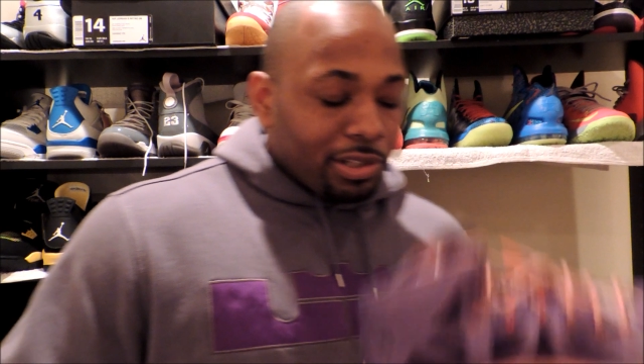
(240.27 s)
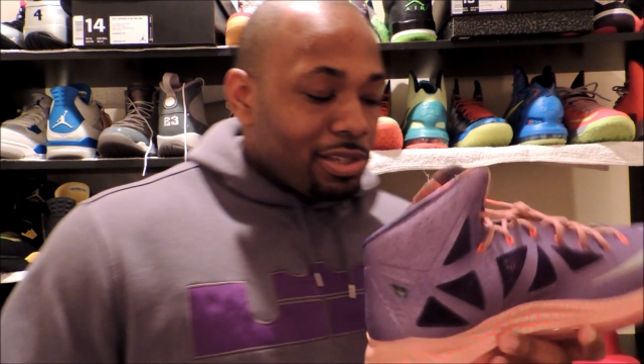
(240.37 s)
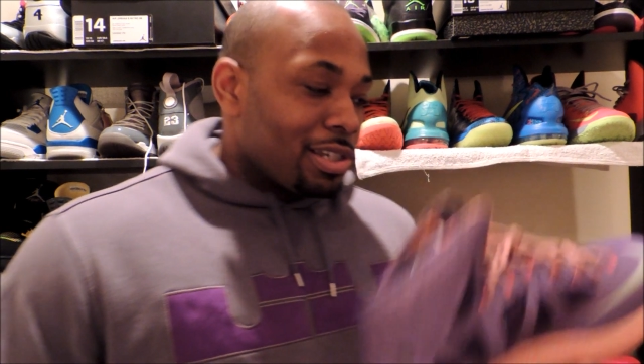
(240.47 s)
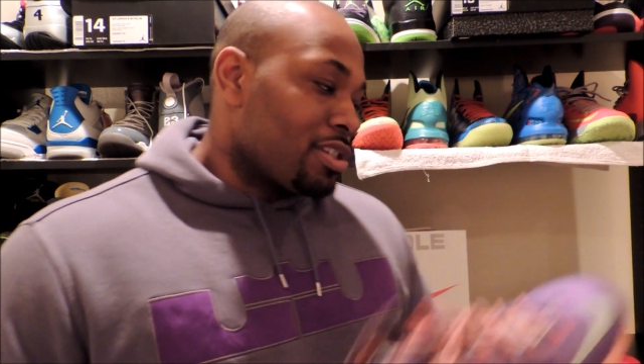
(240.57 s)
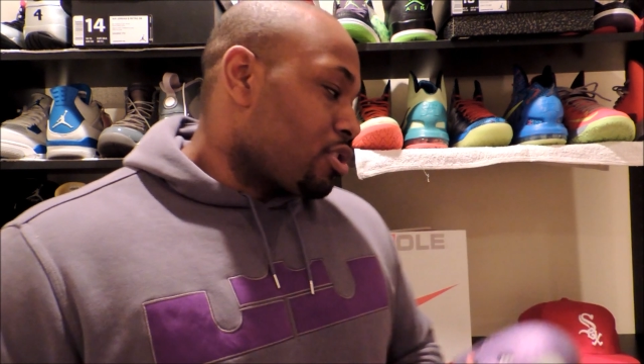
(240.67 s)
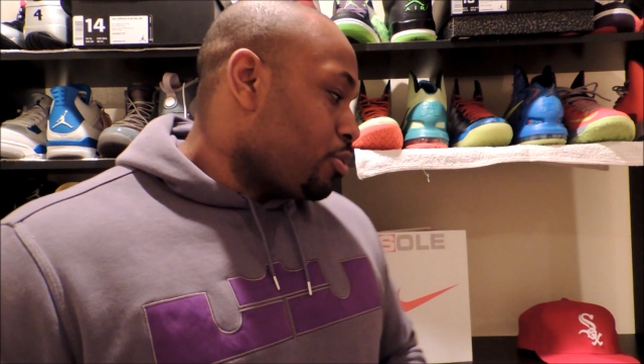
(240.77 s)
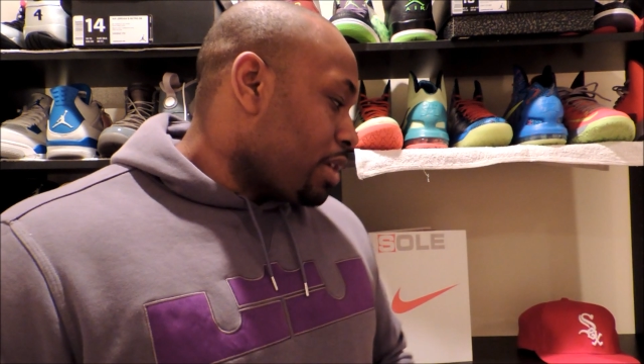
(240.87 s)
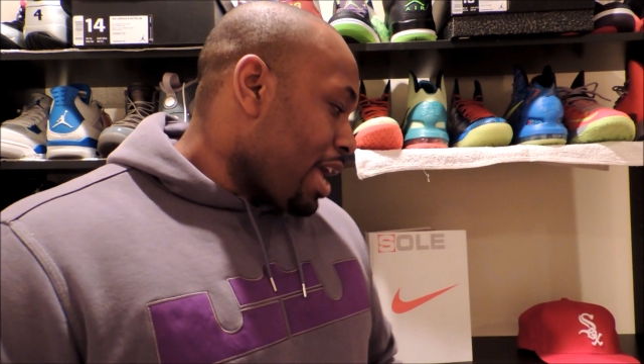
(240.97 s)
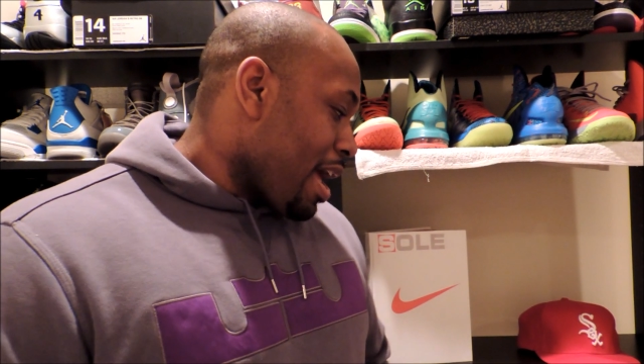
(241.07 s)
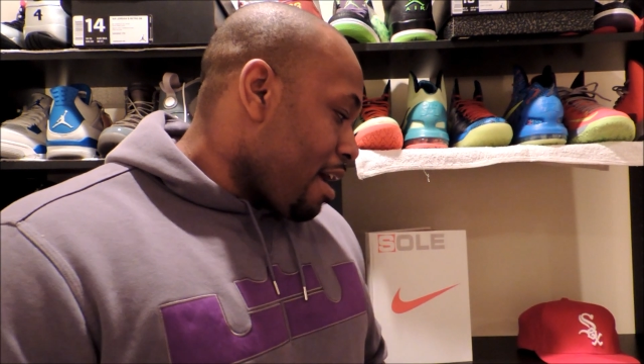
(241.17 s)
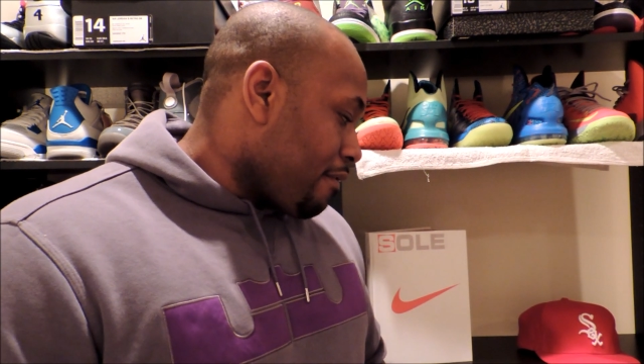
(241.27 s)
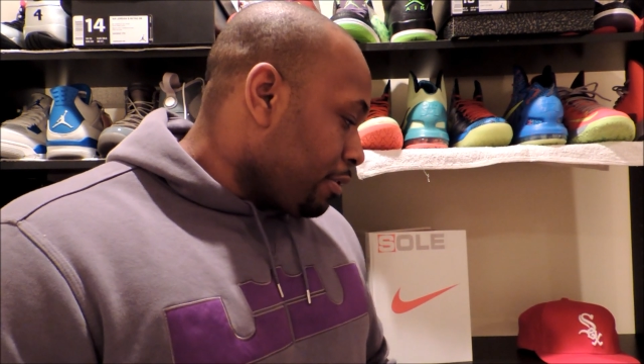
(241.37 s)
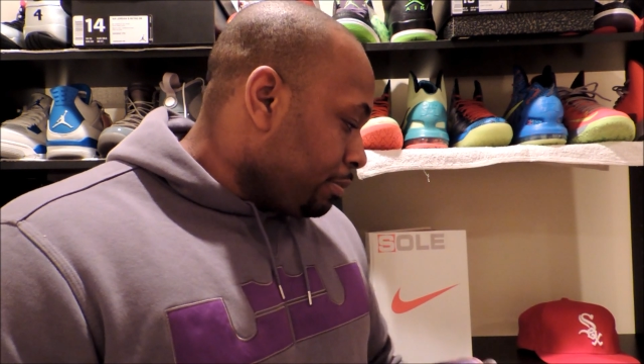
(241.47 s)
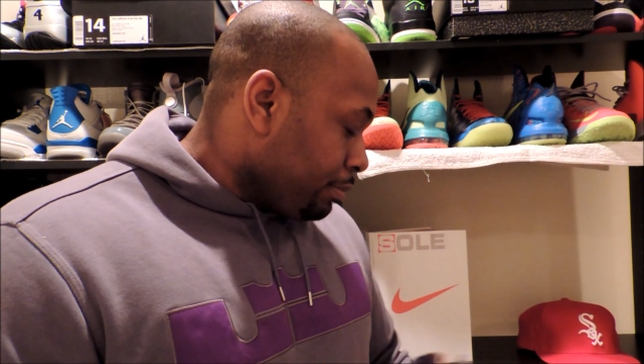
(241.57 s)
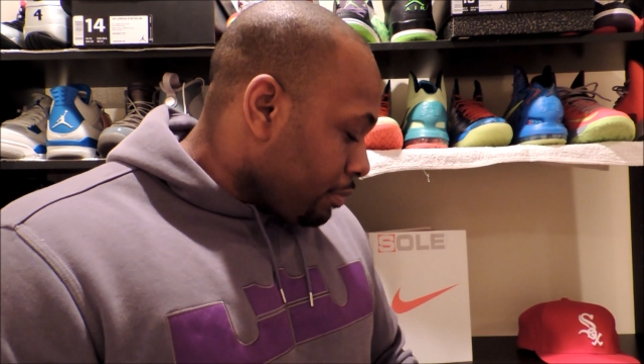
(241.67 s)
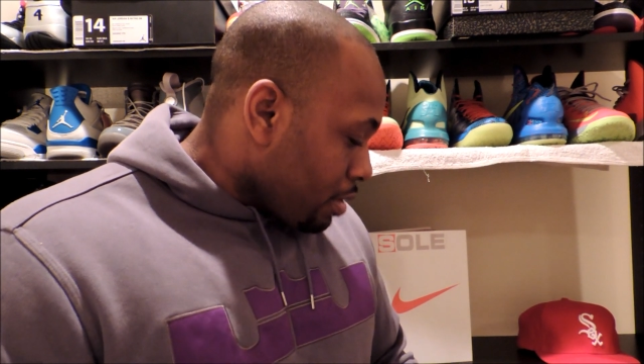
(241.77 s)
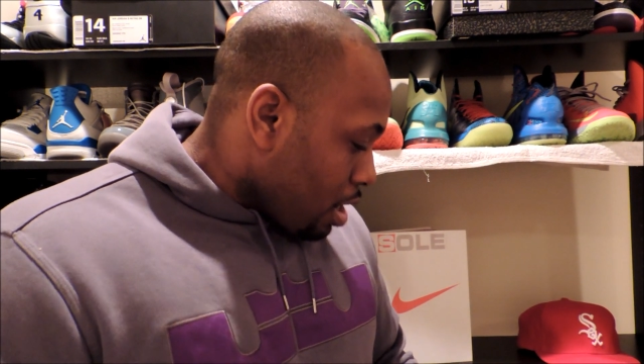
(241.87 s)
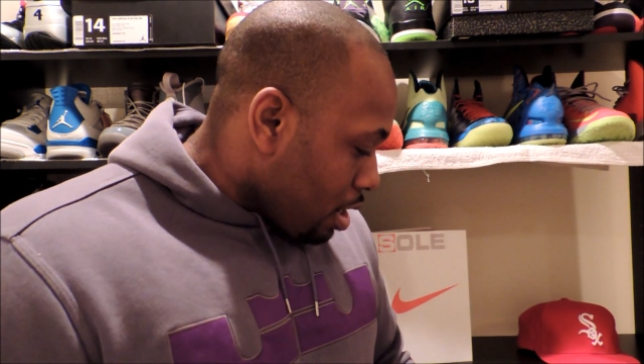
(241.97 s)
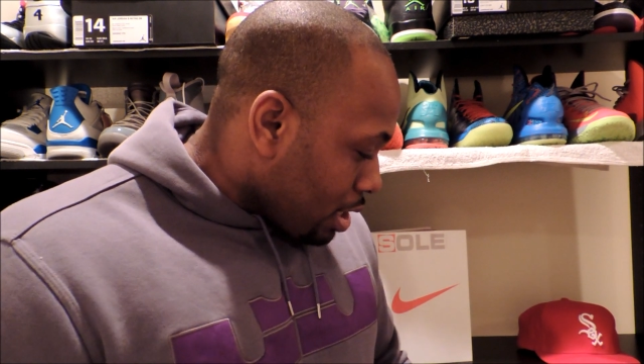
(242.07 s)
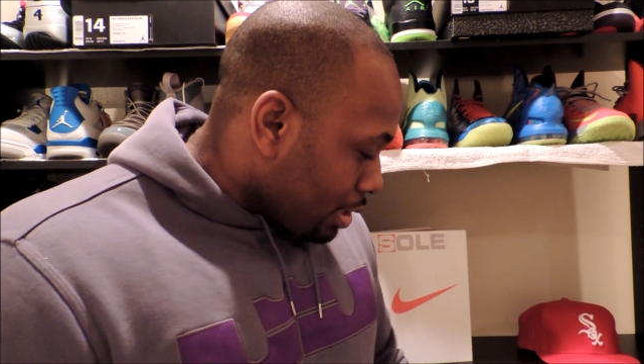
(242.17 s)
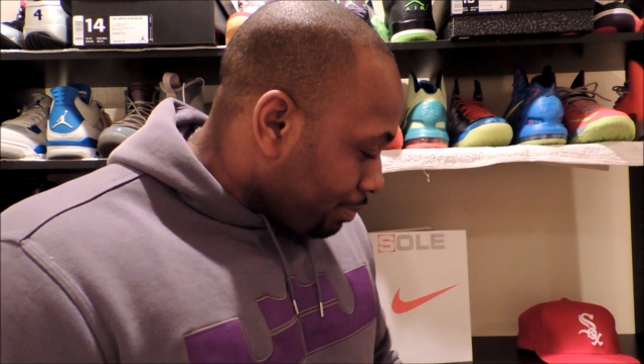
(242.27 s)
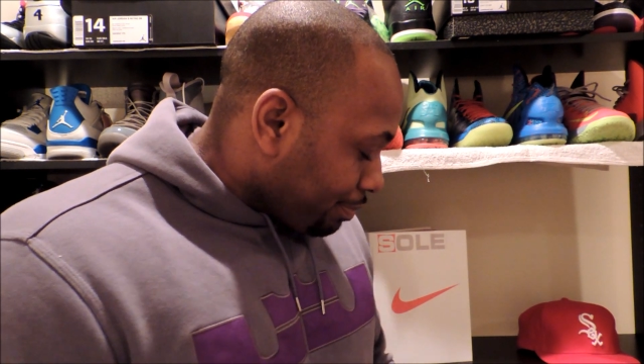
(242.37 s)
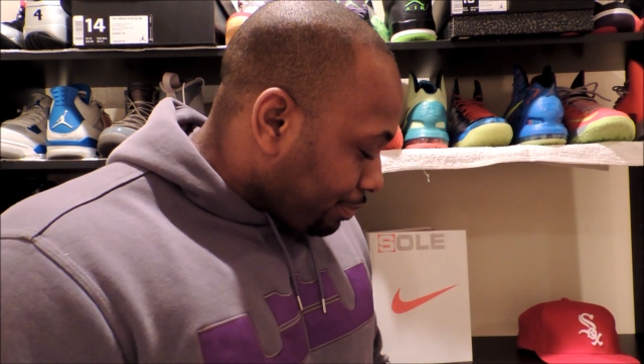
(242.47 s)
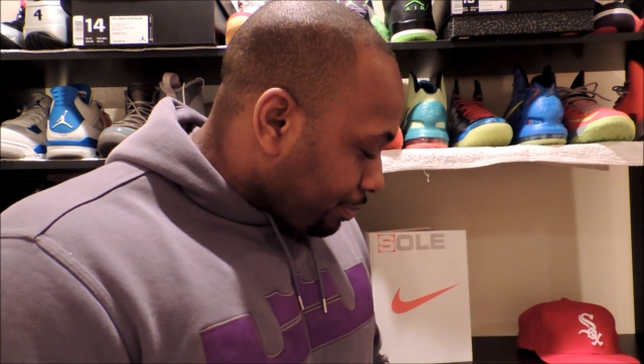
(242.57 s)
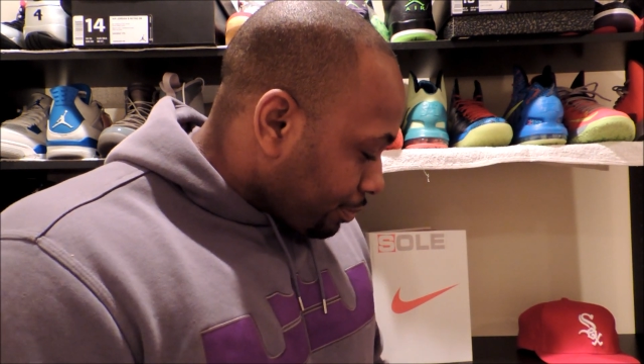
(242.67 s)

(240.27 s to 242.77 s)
put these at a 2.5.